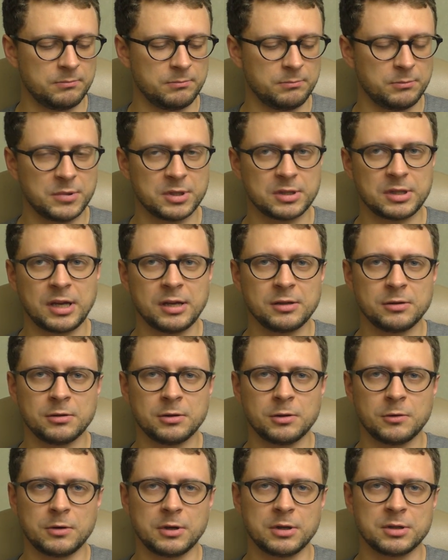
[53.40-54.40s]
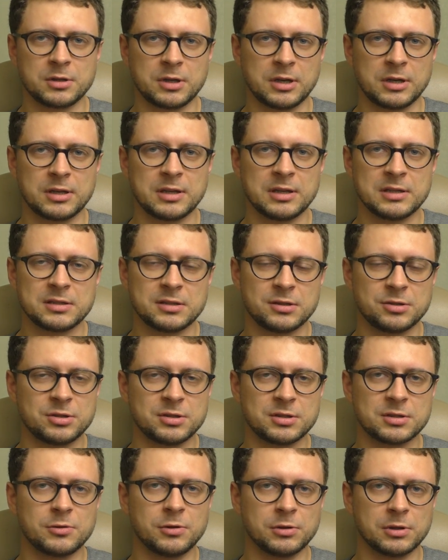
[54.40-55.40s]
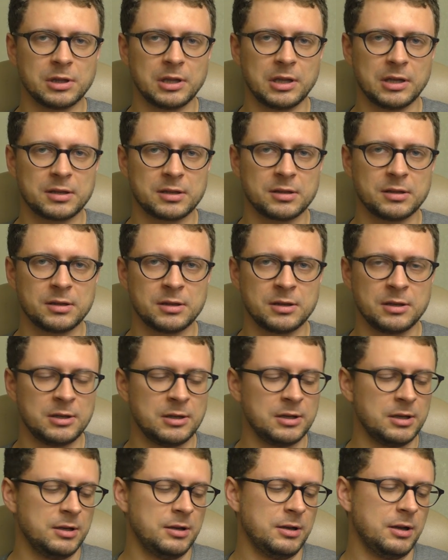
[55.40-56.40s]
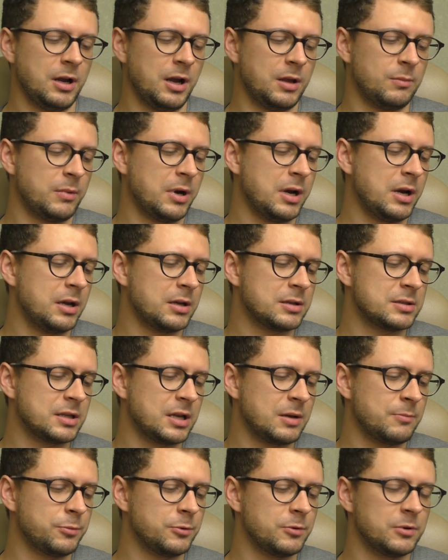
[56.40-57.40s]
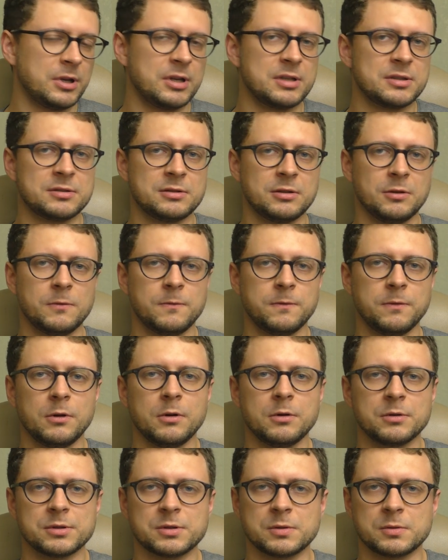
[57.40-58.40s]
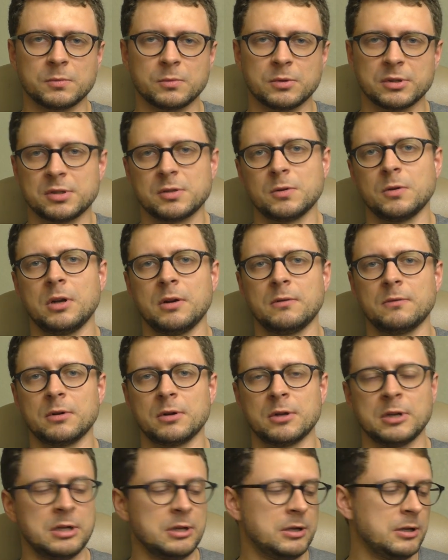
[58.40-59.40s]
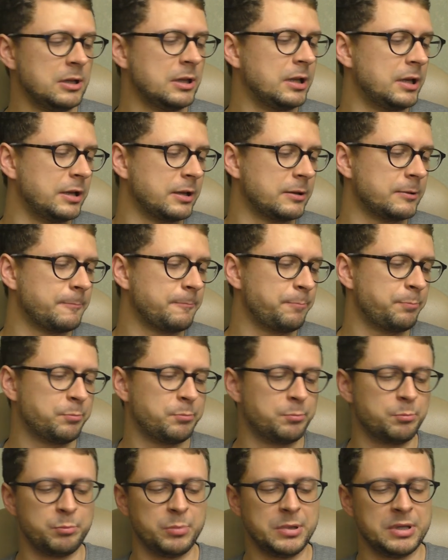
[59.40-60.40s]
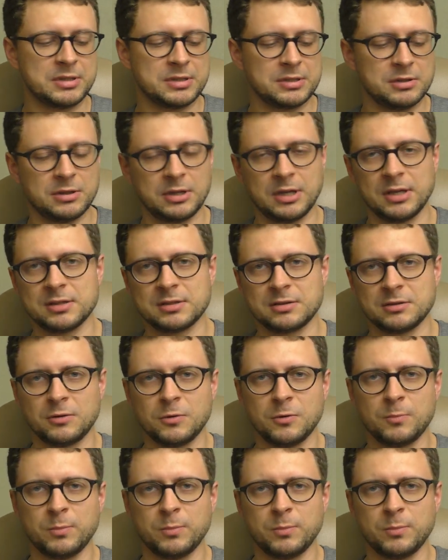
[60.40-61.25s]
but I don't know, I, I guess I just got lucky and my example has no flaws whatsoever. Like, bezel has no